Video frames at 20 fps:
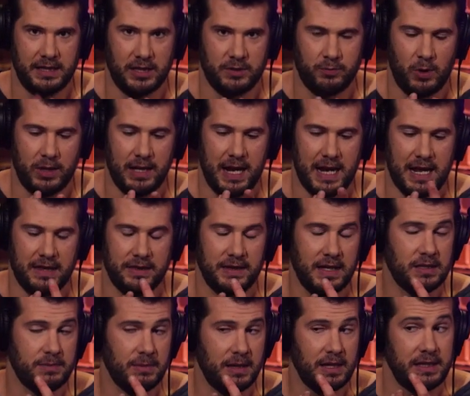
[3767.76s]
at this point. And I
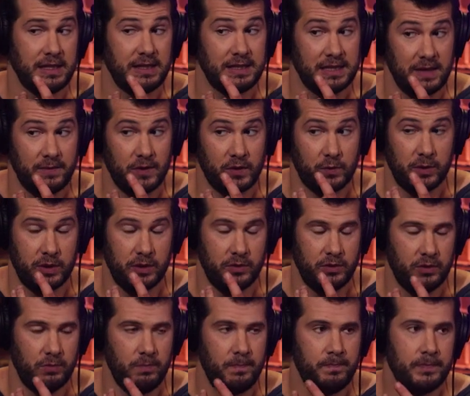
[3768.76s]
think something that did save us with
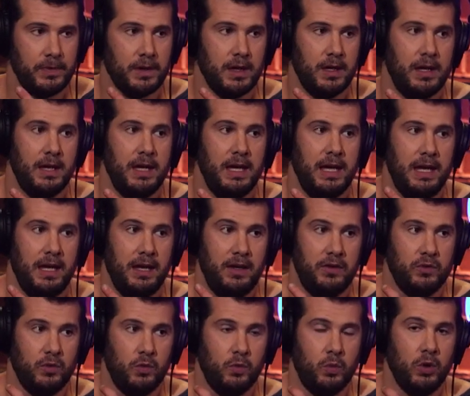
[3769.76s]
YouTube
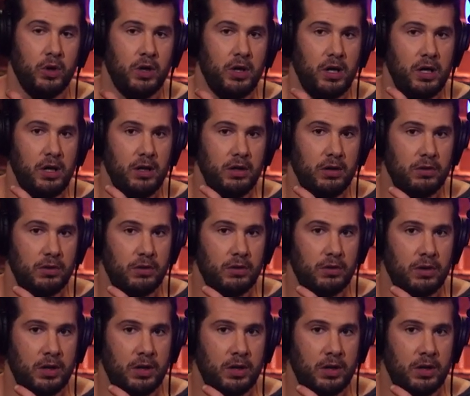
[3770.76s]
is word,